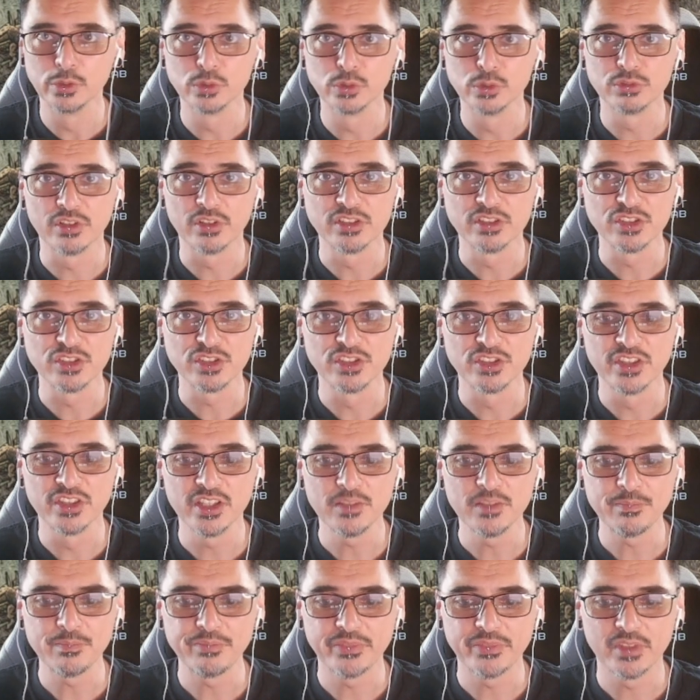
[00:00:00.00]
transition
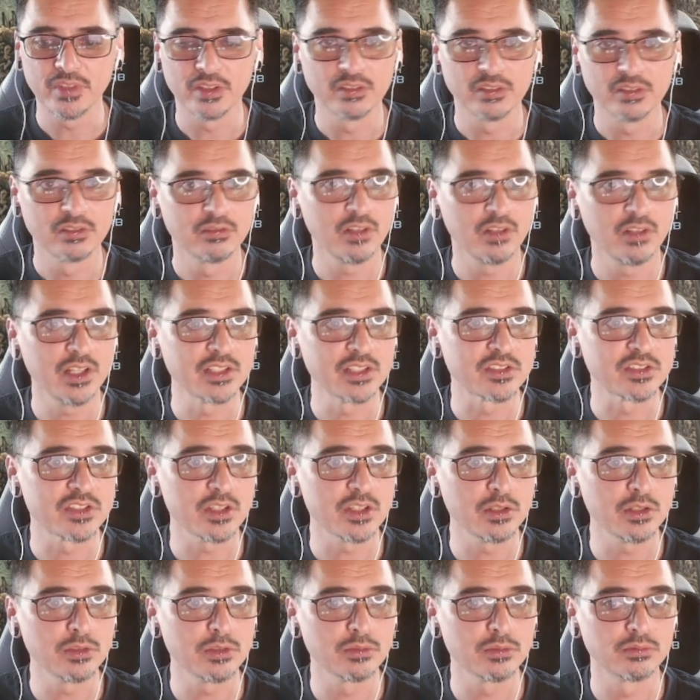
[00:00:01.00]
there. Right,
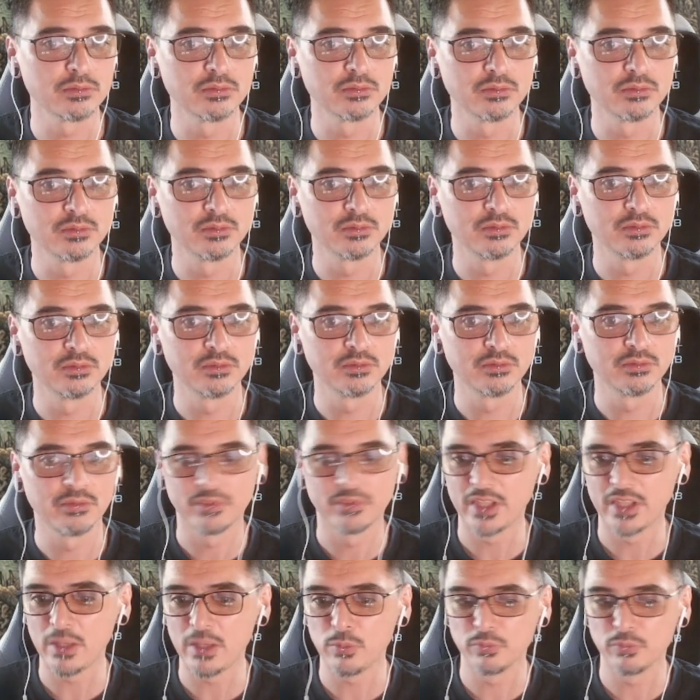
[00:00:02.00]
so
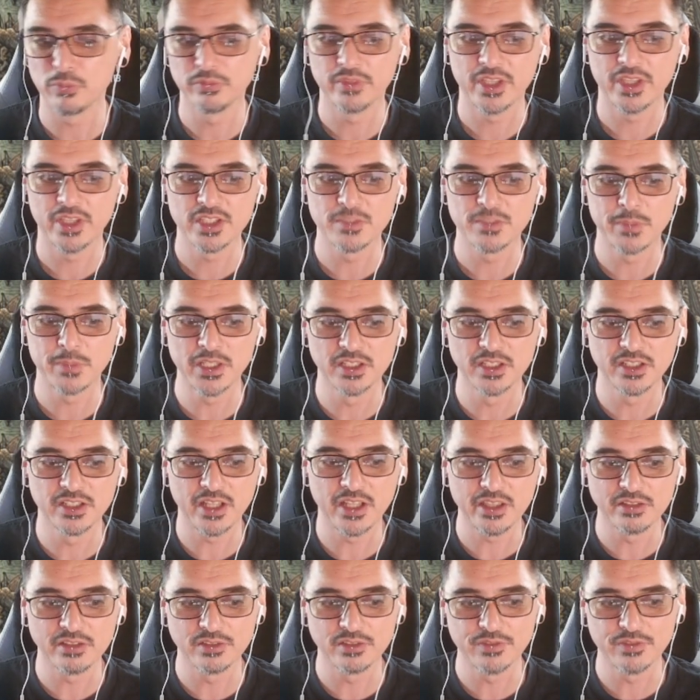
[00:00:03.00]
that has been
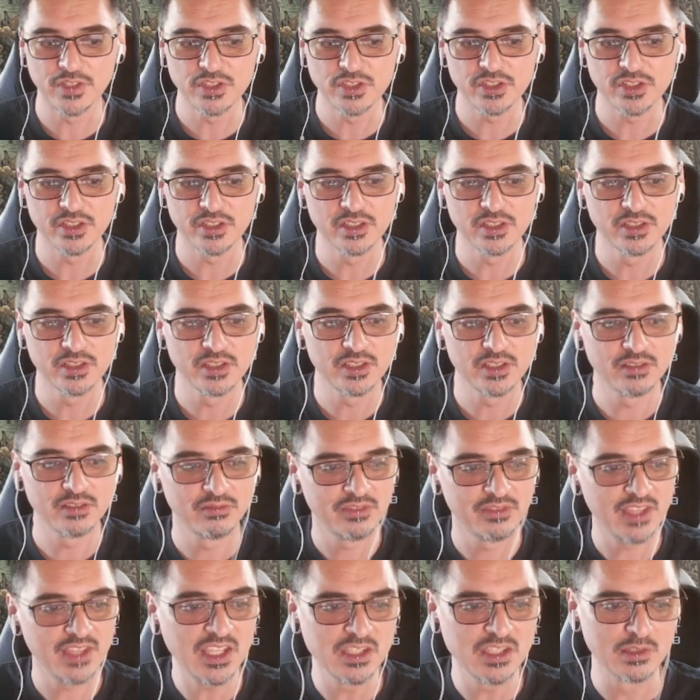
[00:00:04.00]
another adventure in the...
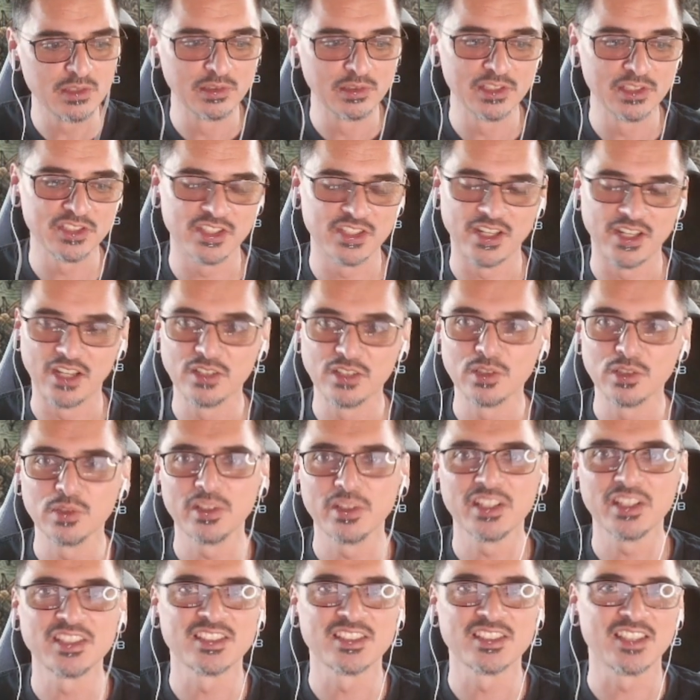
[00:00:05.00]
Thank you, Lizard
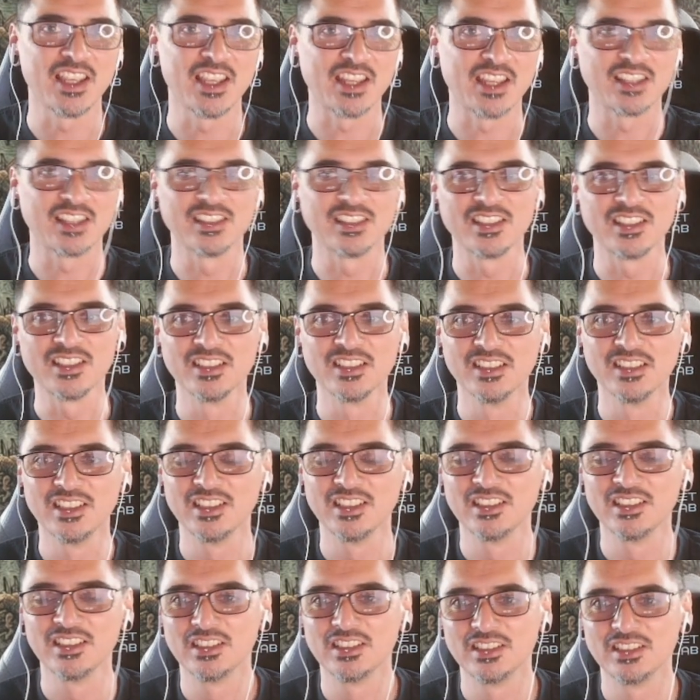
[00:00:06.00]
Uncle. Exactly.
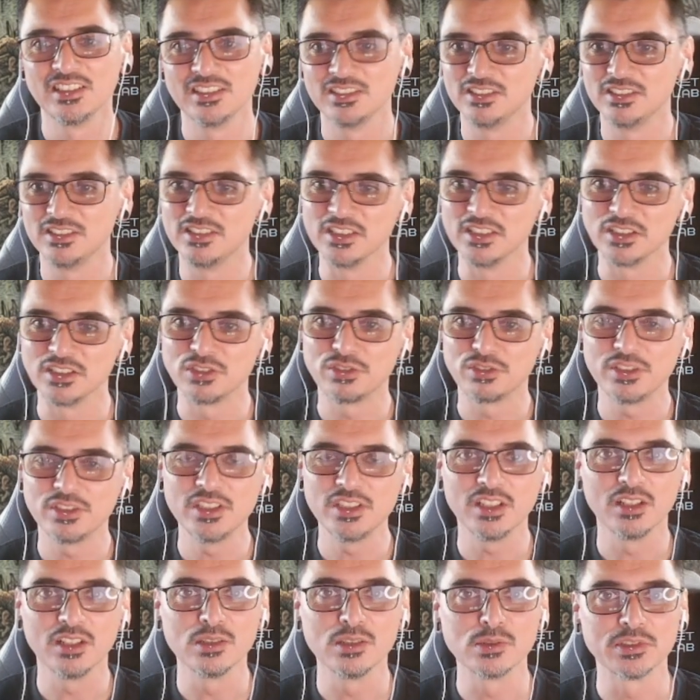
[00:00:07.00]
The
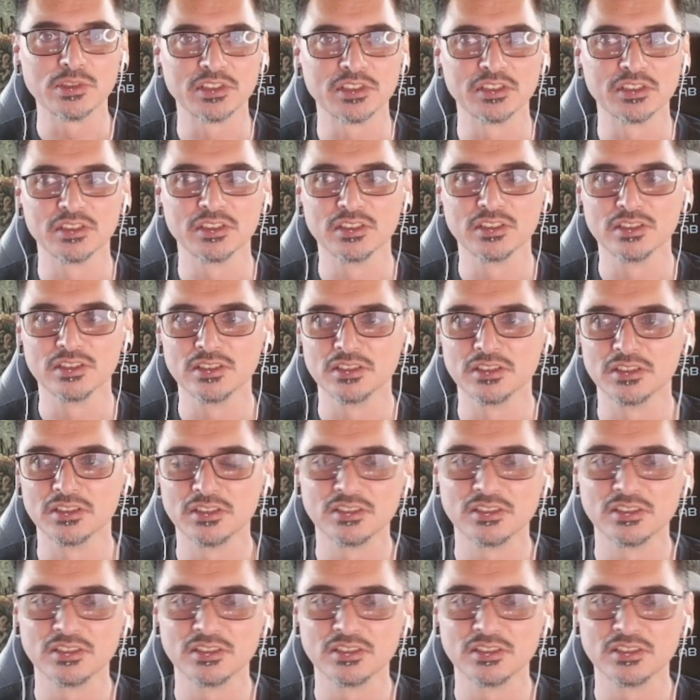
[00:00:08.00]
tree altar.